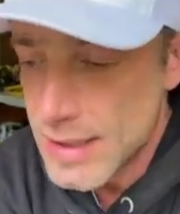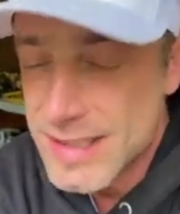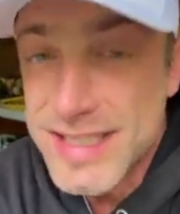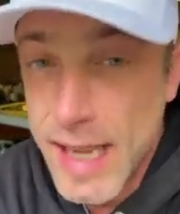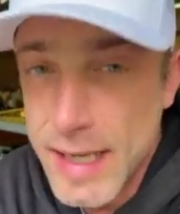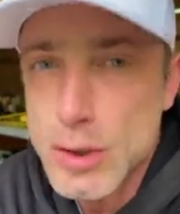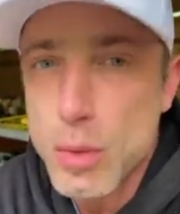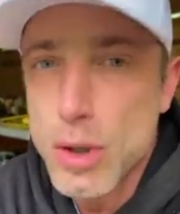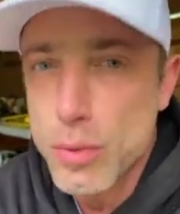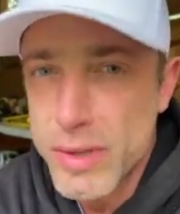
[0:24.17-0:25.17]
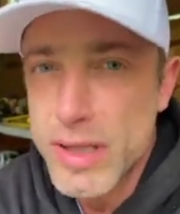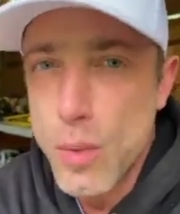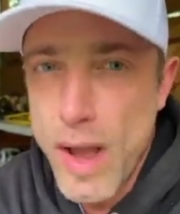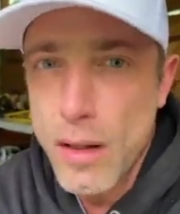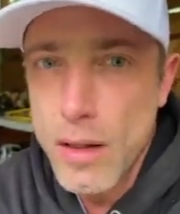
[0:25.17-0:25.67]
Stains work really
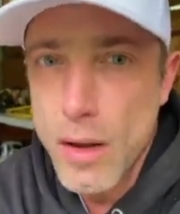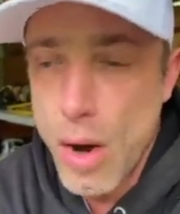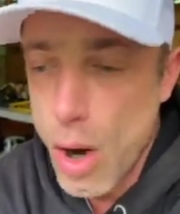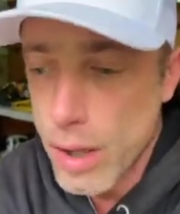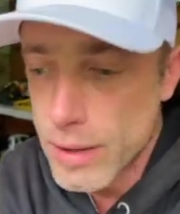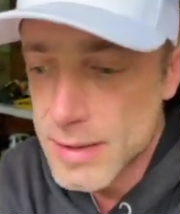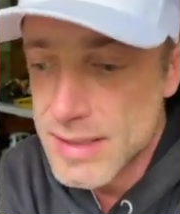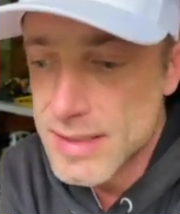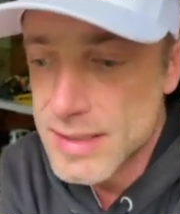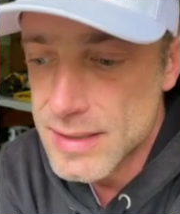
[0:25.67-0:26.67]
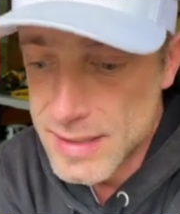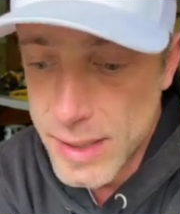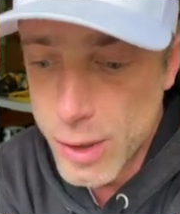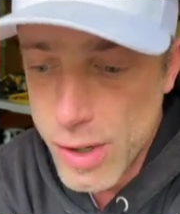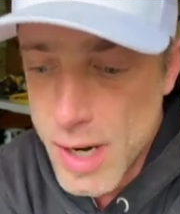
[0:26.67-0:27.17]
well on
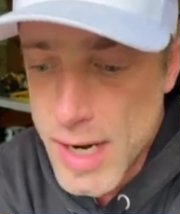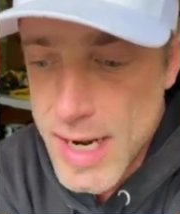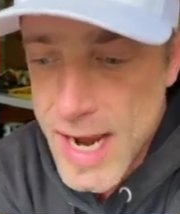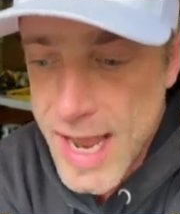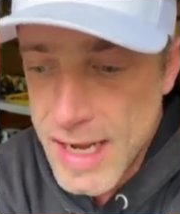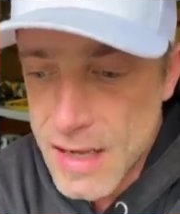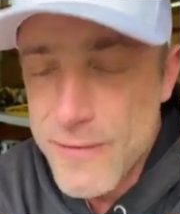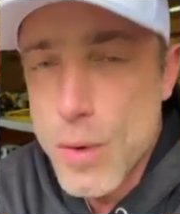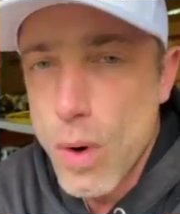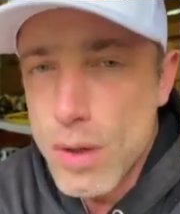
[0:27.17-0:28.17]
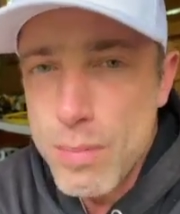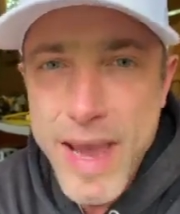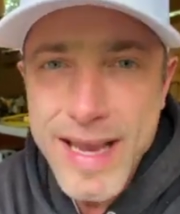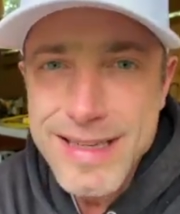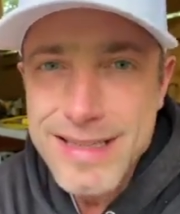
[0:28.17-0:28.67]
cedar. And if you want to
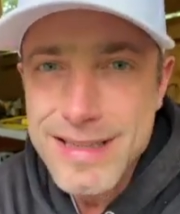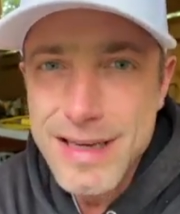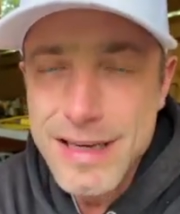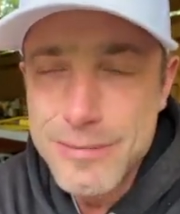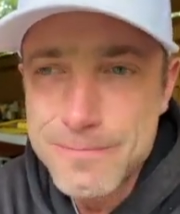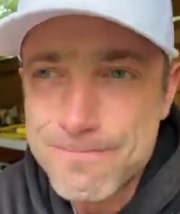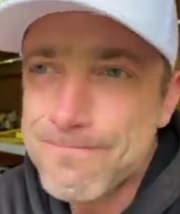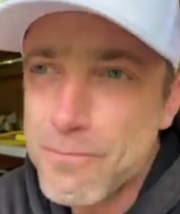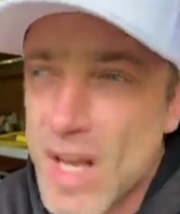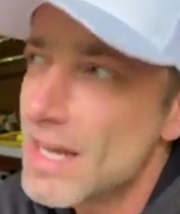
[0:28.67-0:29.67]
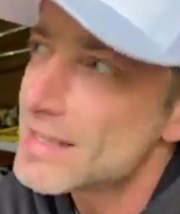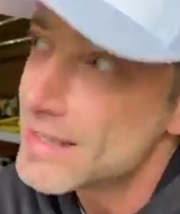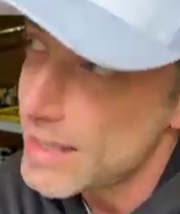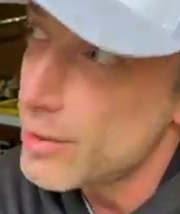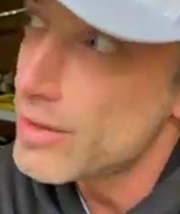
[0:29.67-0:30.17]
paint a
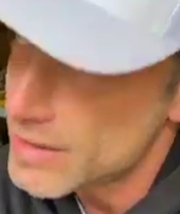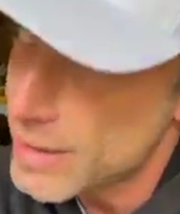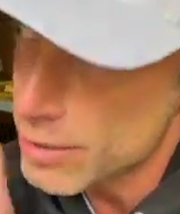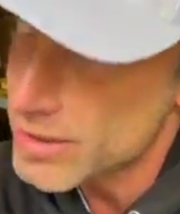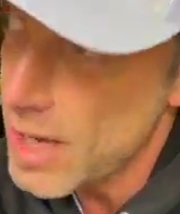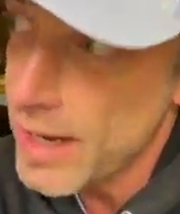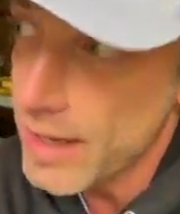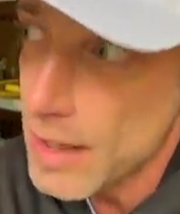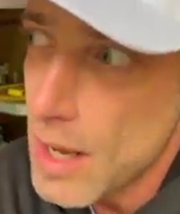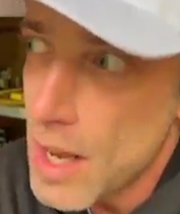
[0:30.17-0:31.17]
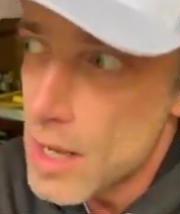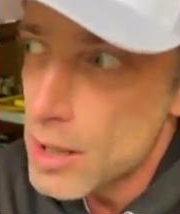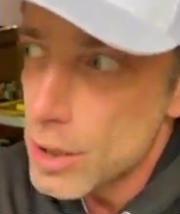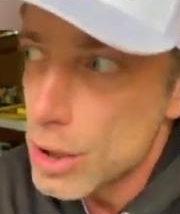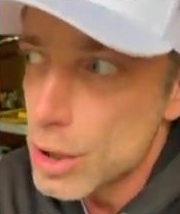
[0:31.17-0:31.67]
cedar siding,
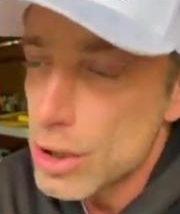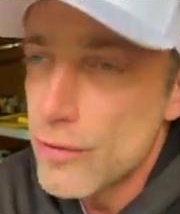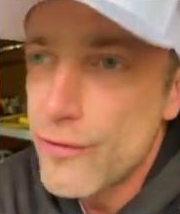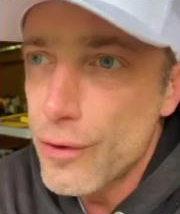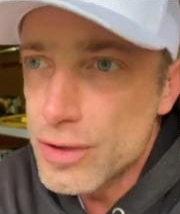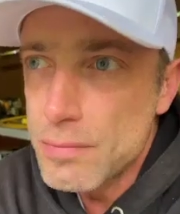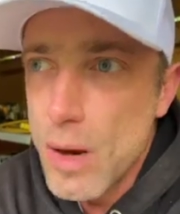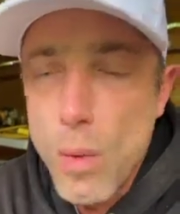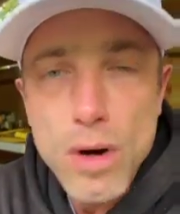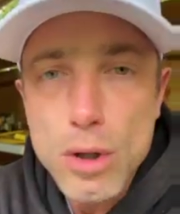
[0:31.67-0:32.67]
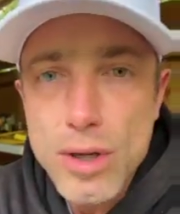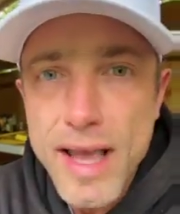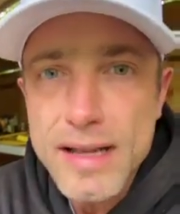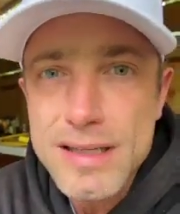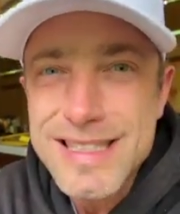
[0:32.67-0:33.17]
you first might want to look
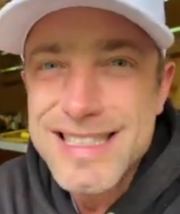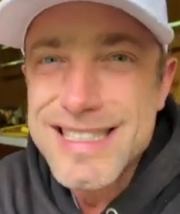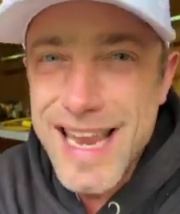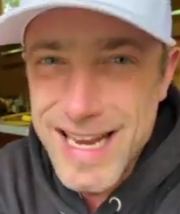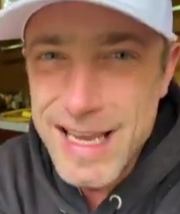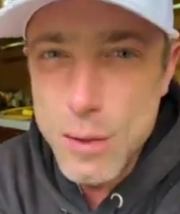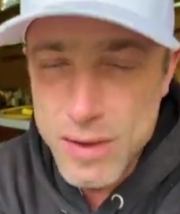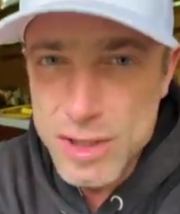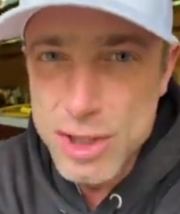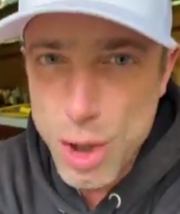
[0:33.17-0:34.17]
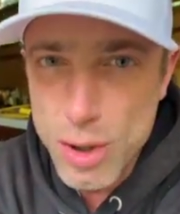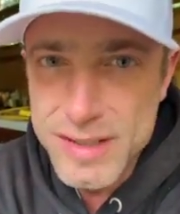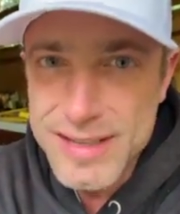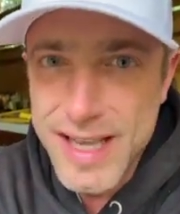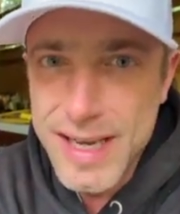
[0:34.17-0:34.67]
at staining it with a
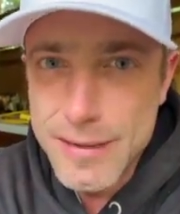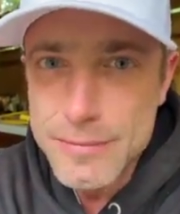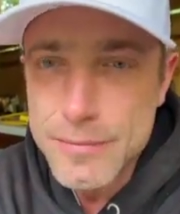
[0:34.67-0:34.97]
solid stain,